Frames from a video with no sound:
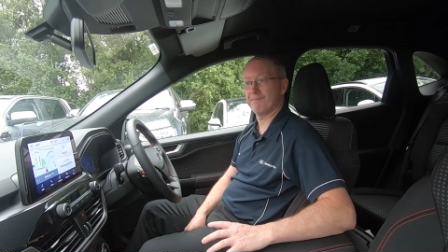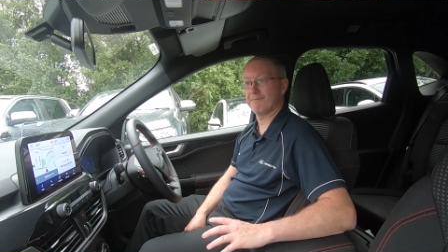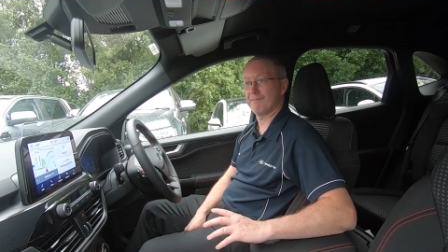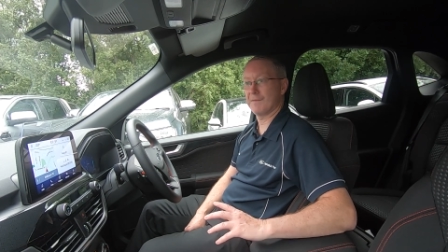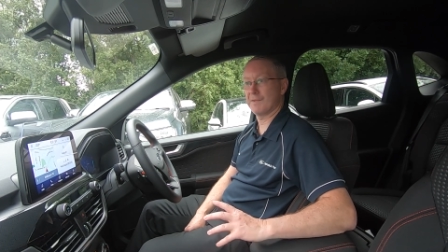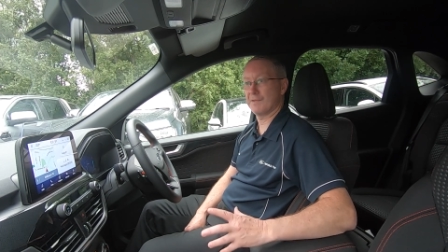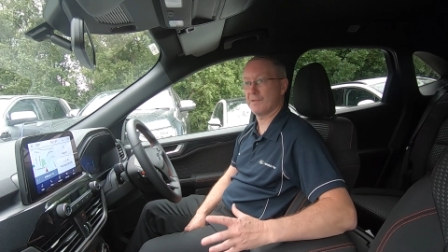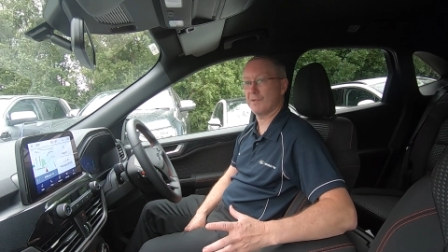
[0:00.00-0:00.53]

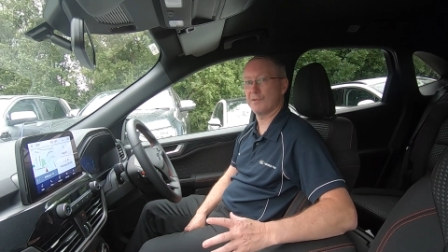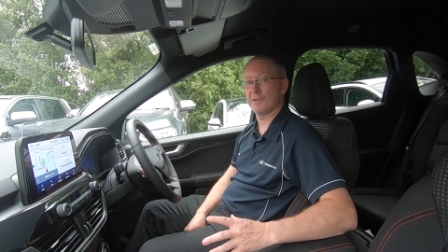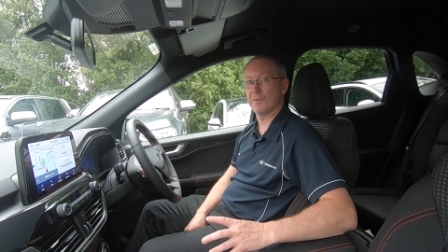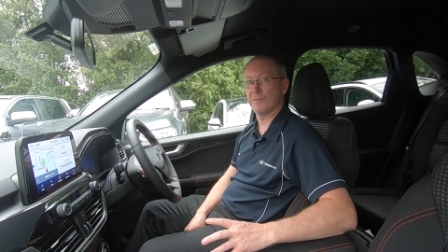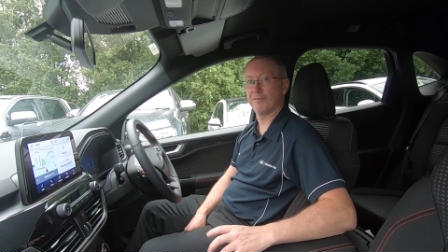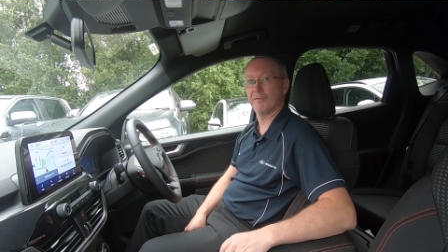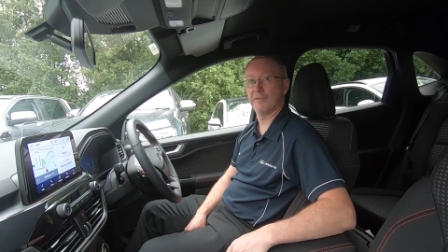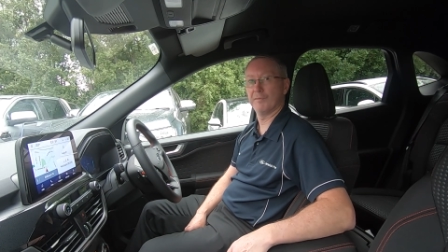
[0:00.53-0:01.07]
Such an
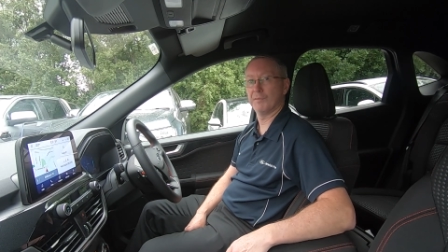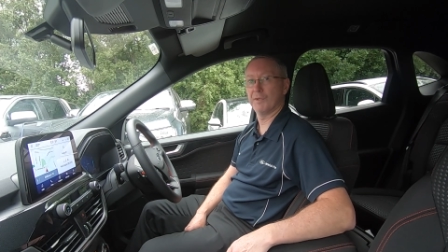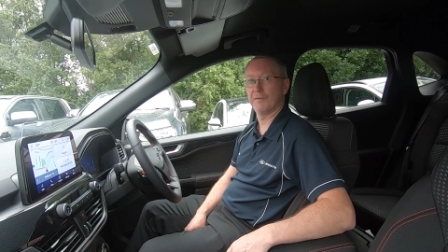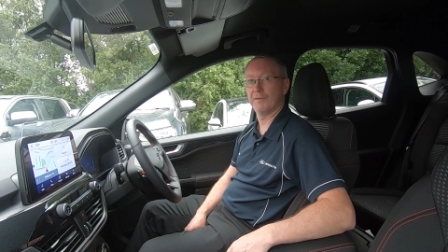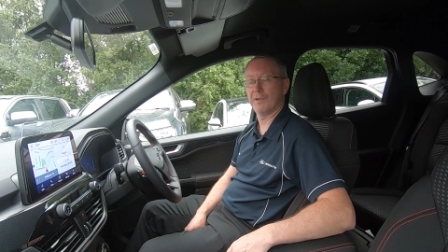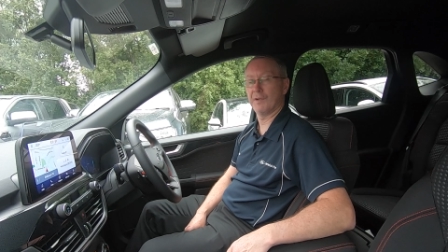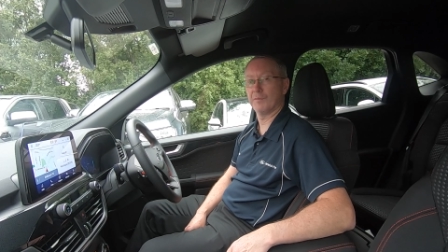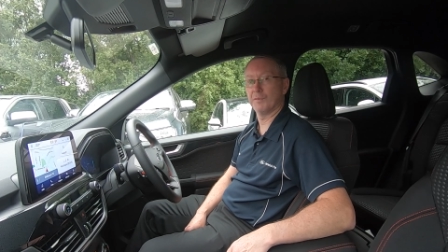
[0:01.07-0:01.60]
improvement
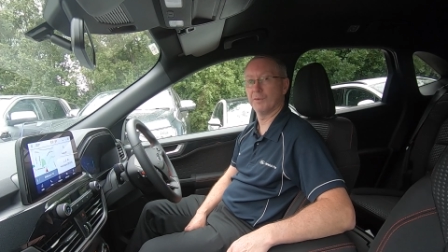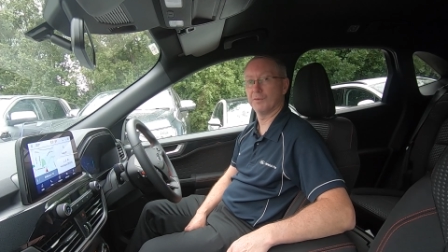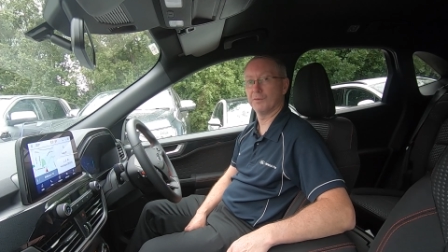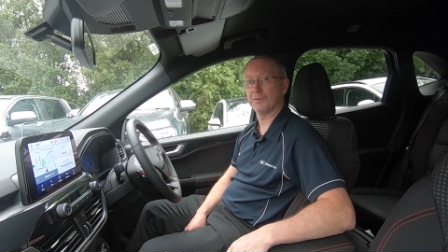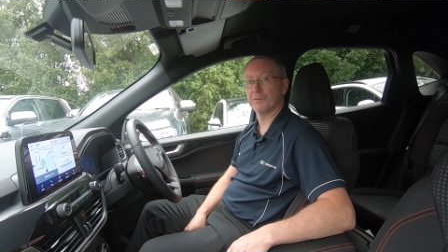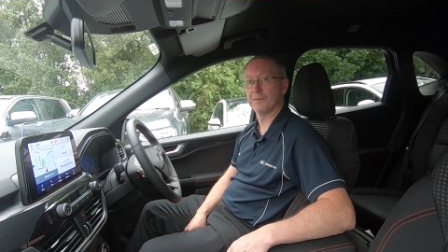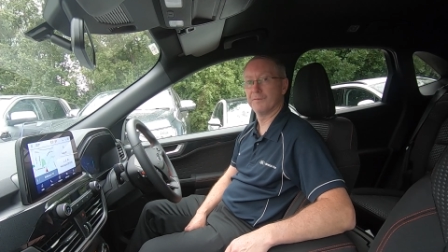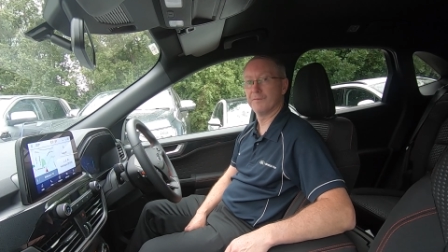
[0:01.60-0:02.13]
over the old
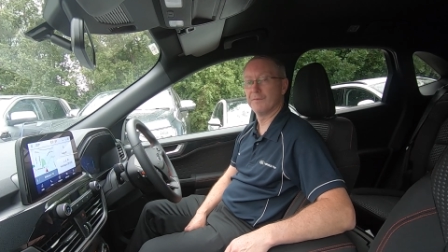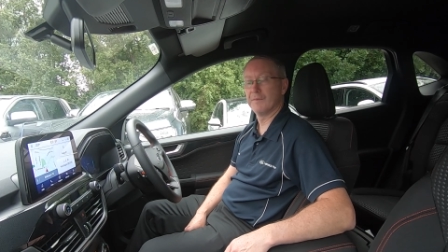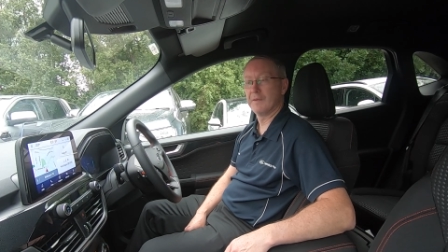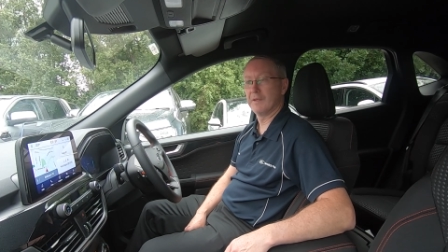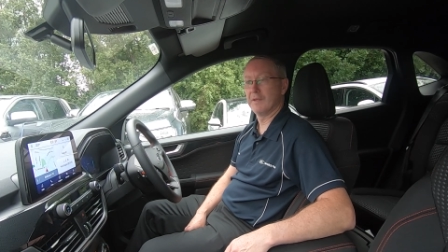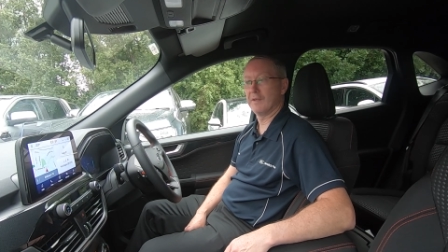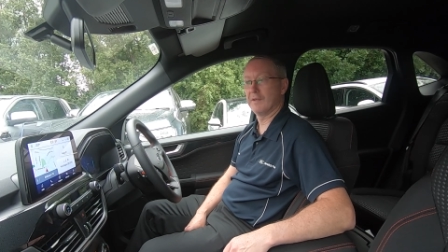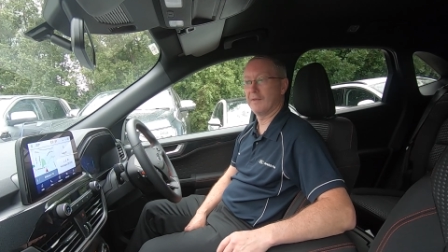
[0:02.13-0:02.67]
model,
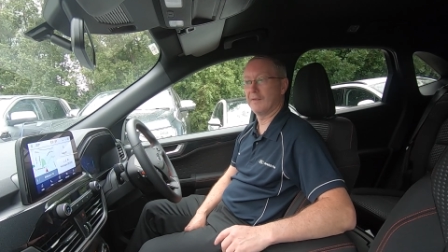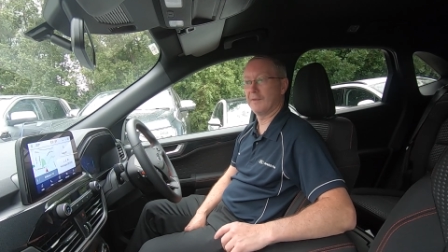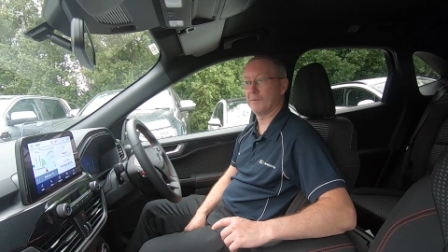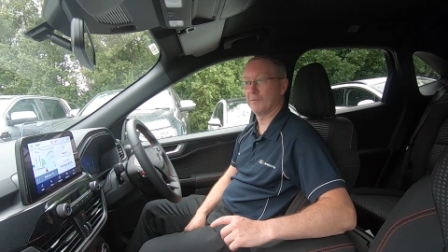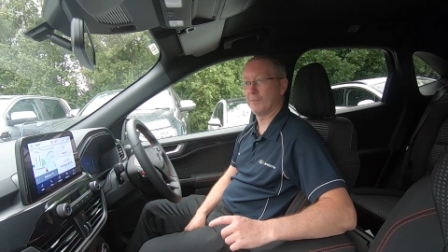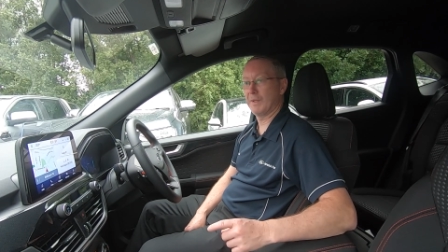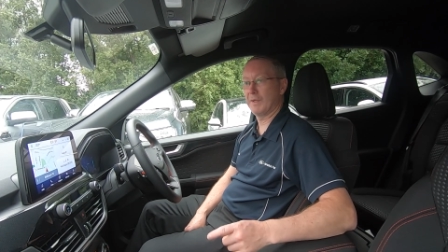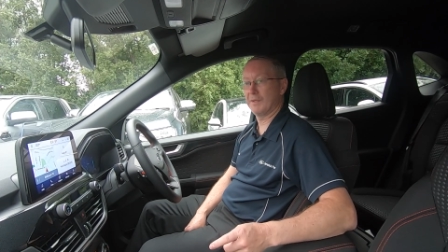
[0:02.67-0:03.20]
and
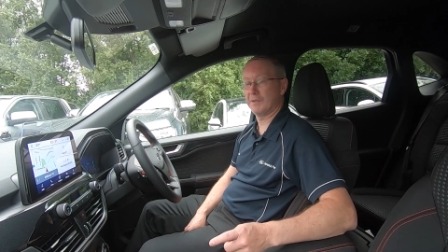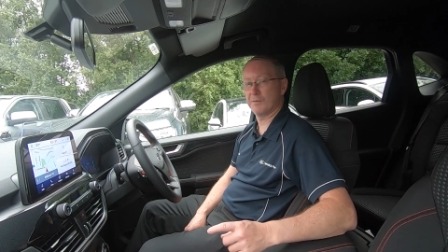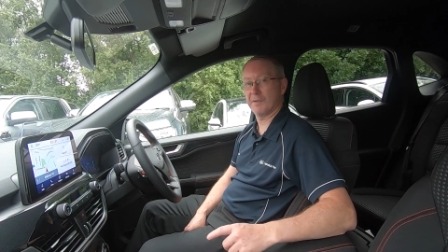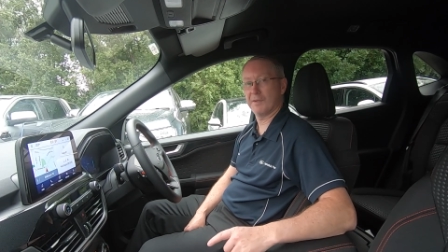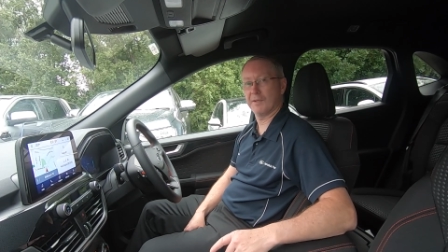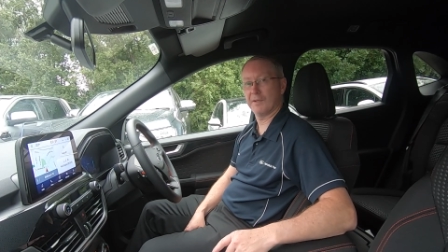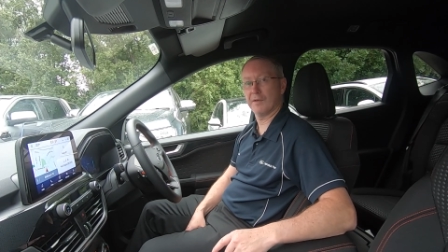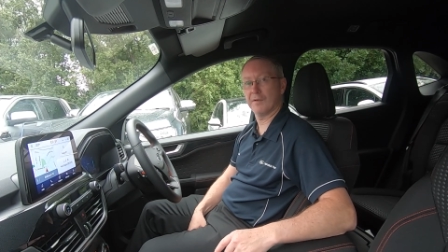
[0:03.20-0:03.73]
compared to
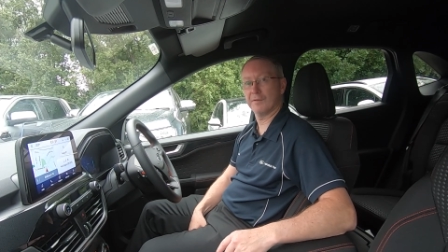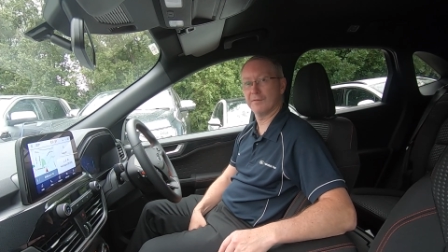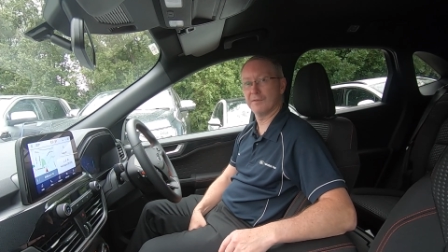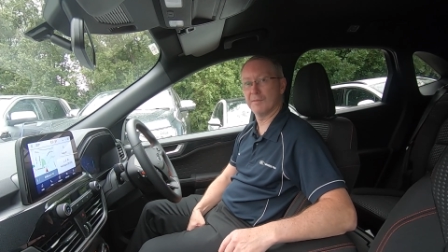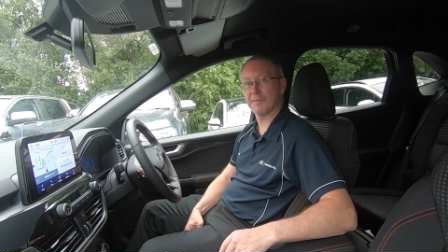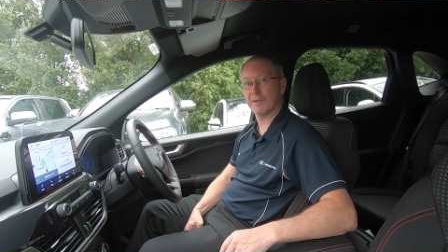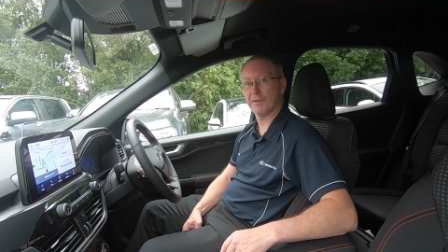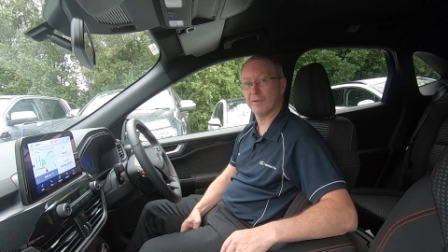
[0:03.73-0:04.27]
other cars in
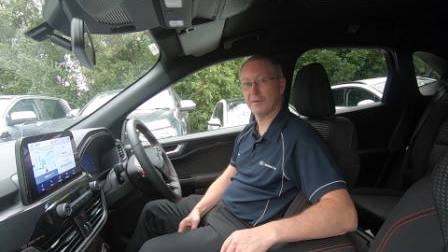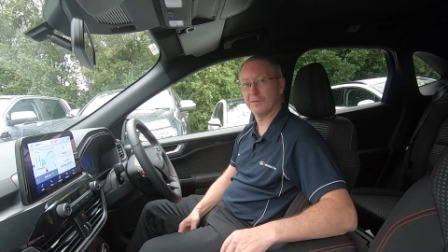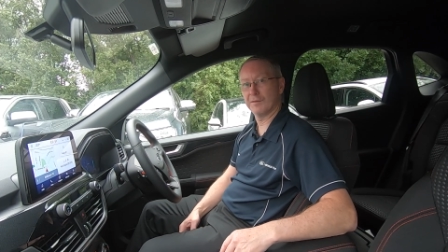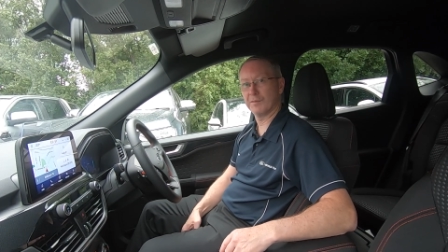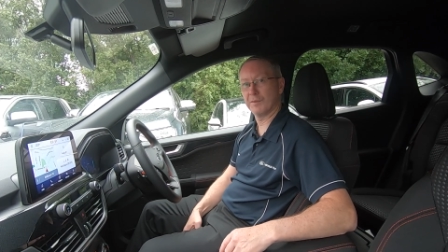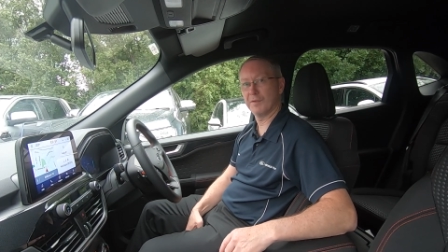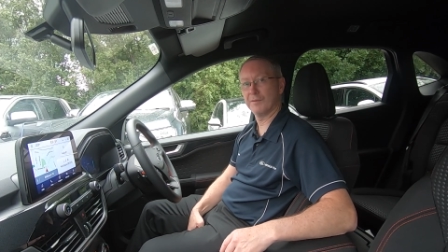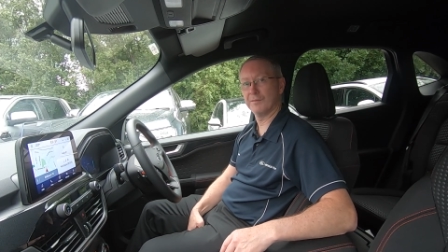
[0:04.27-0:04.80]
the market
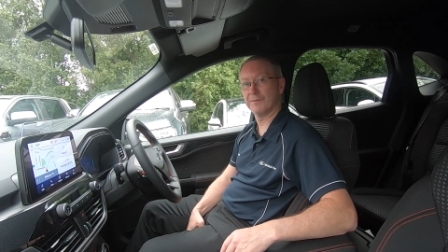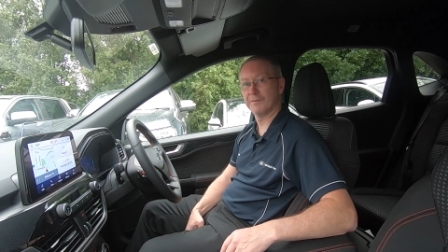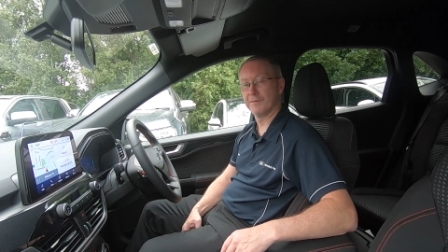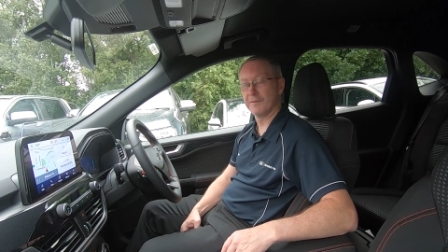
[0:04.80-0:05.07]
as well.